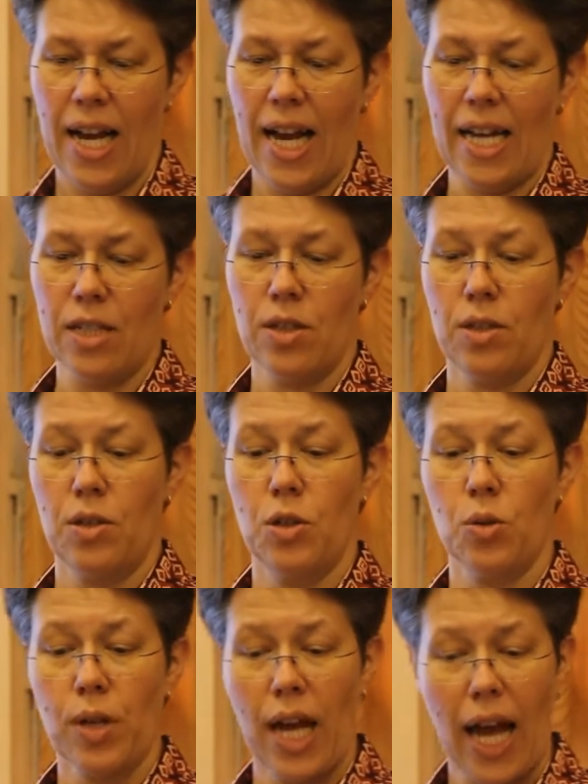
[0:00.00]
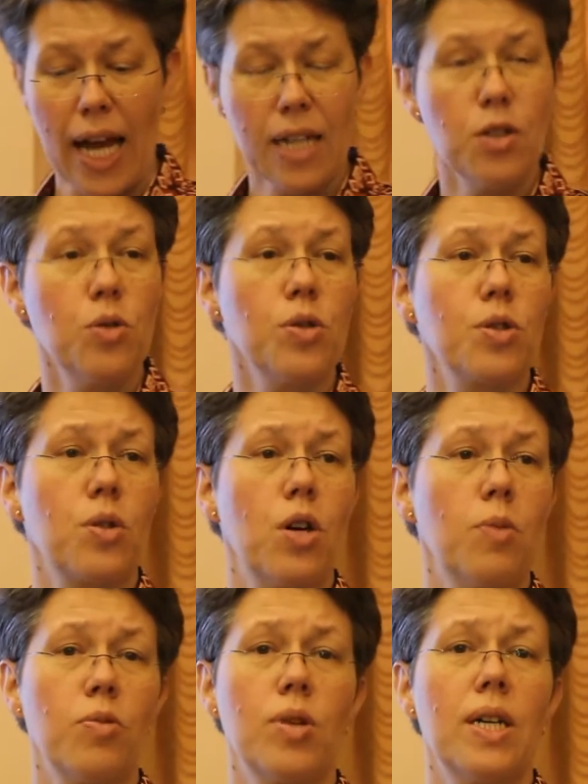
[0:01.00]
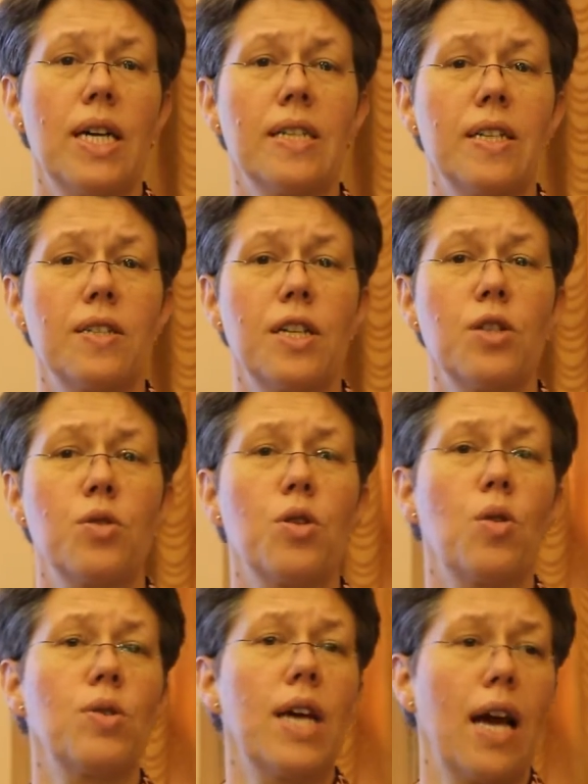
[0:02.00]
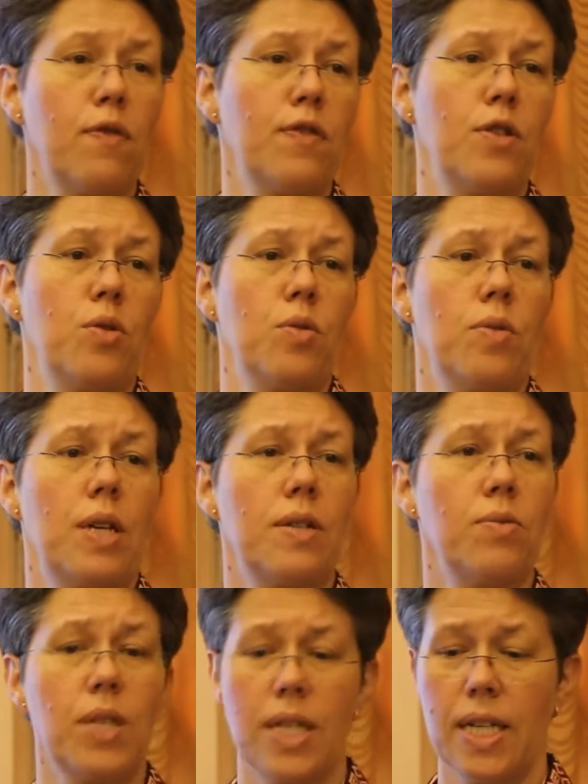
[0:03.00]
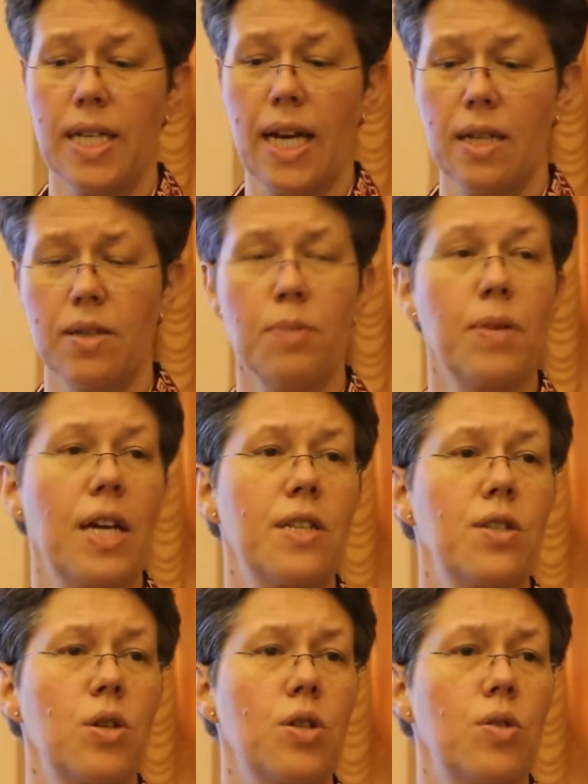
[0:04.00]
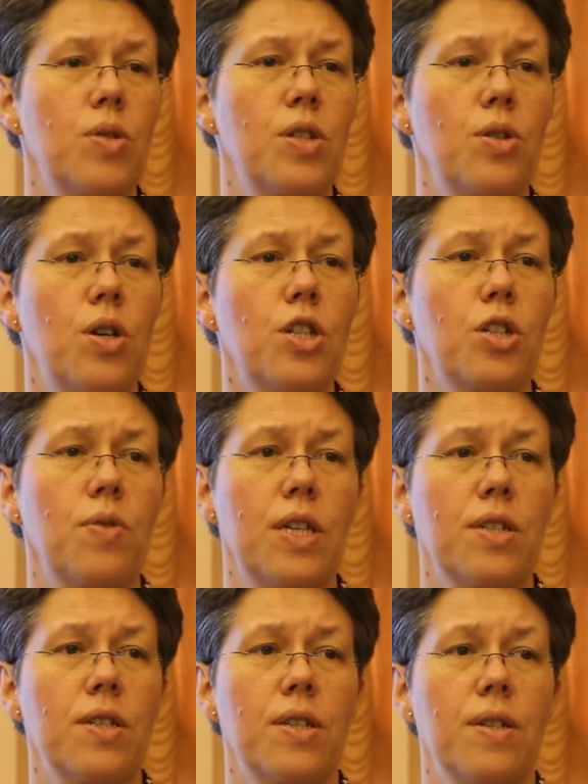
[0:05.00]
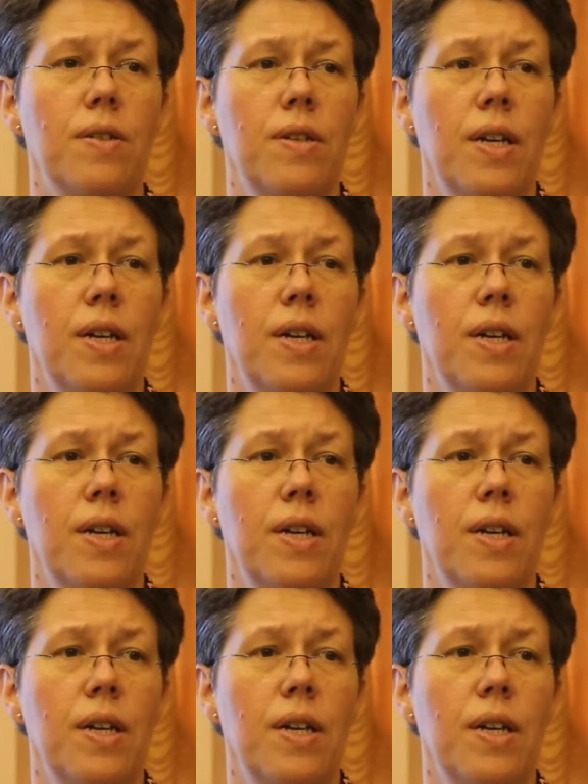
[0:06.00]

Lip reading: And you can use corpora. As I said, you don't have to. That really, again, depends on your research question.